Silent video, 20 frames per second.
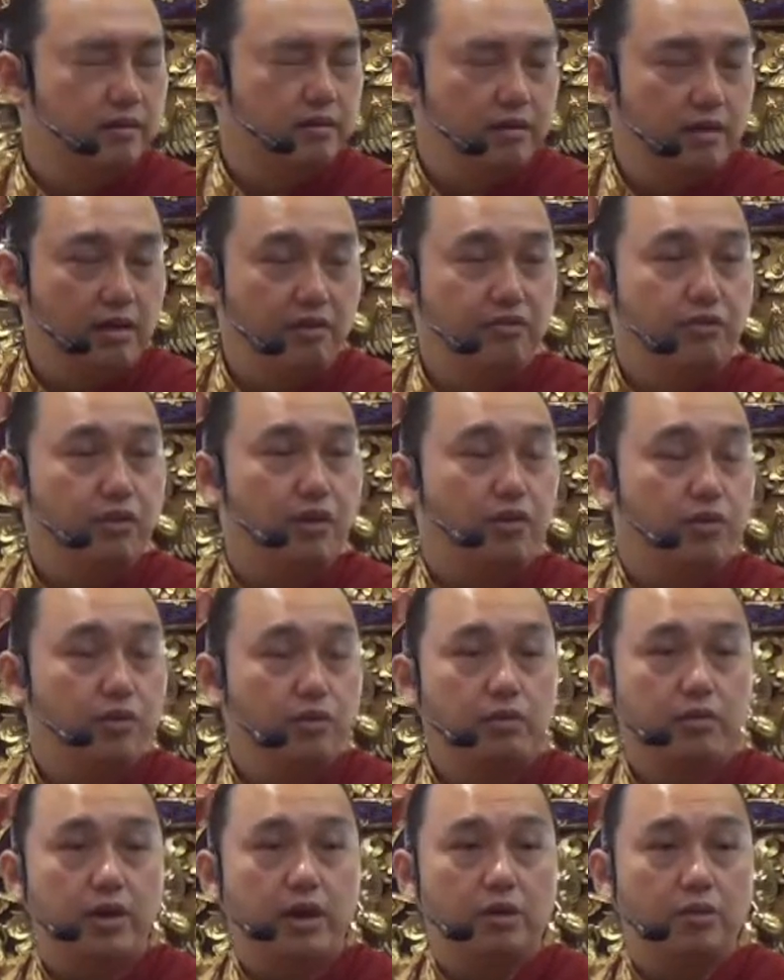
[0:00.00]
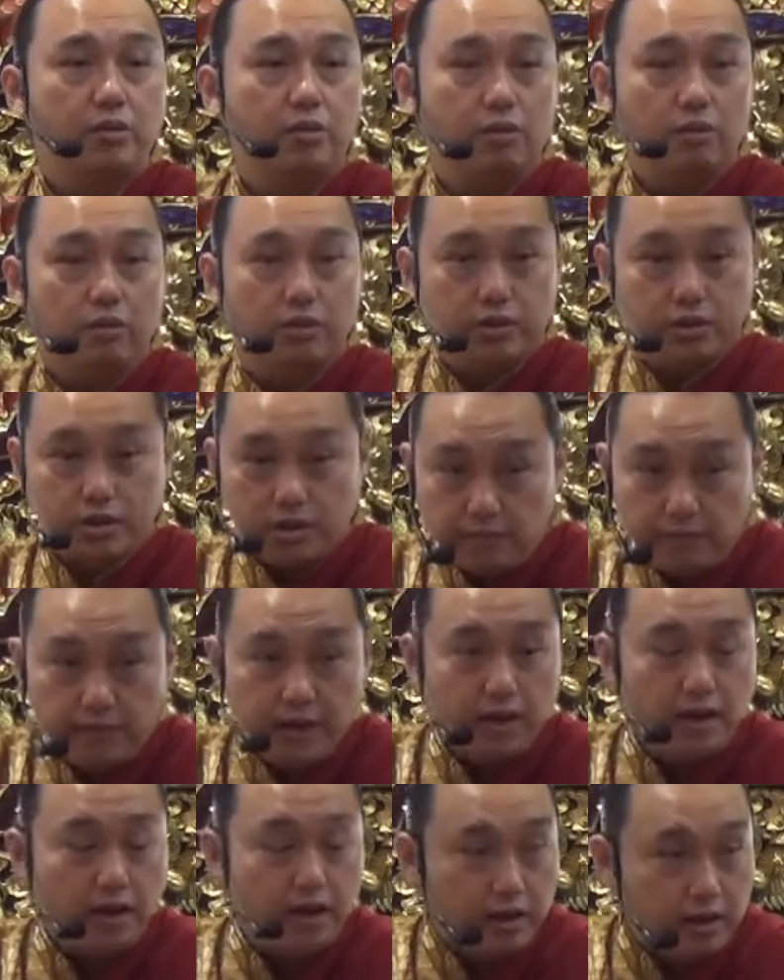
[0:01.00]
If not you, then who?
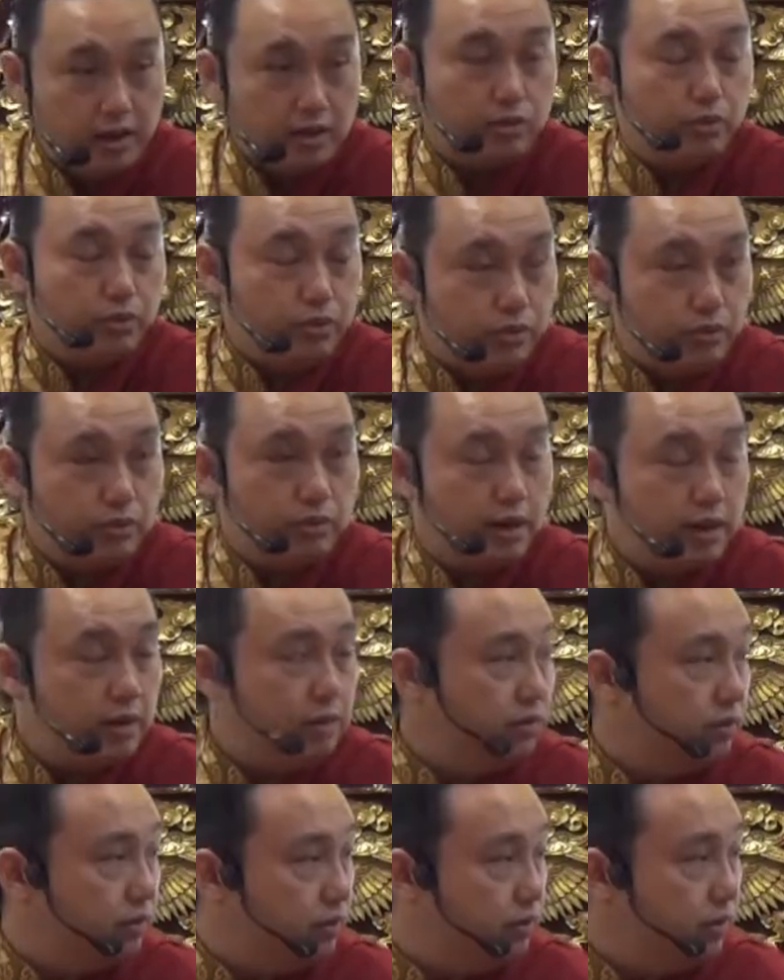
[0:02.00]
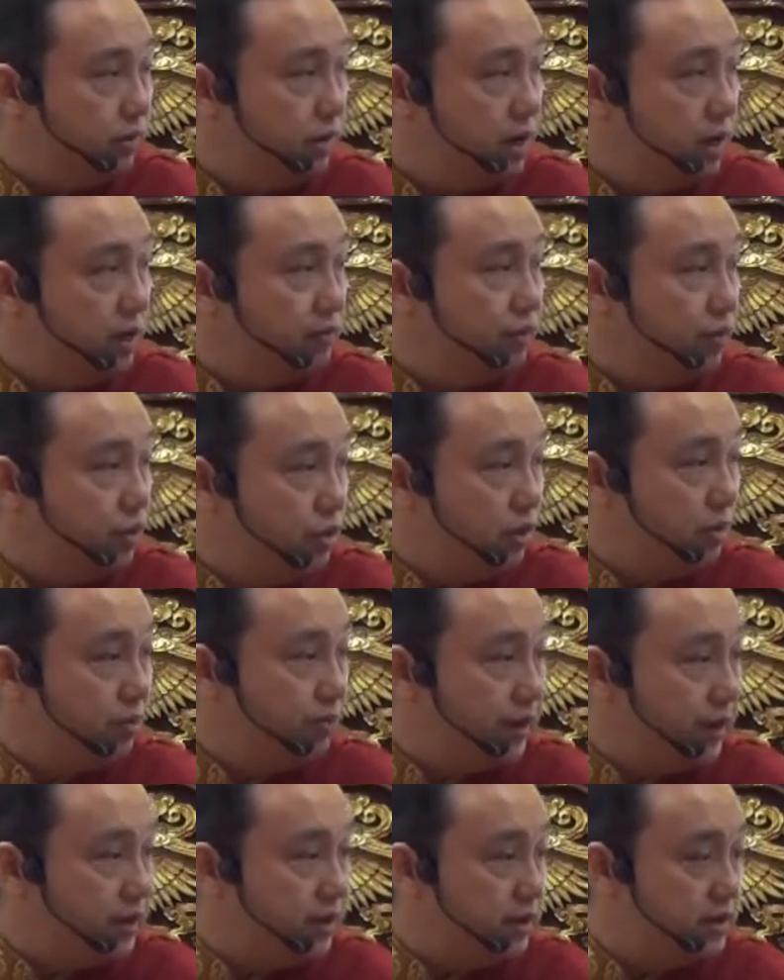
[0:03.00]
Similarly to you now. If you don't
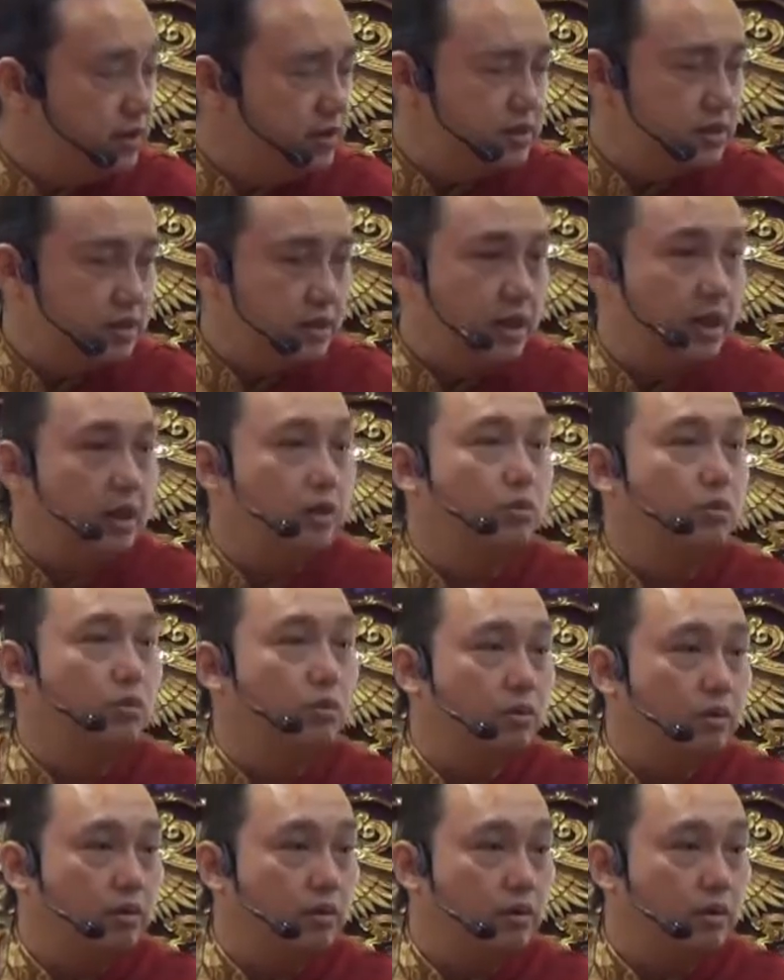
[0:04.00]
practice, then who?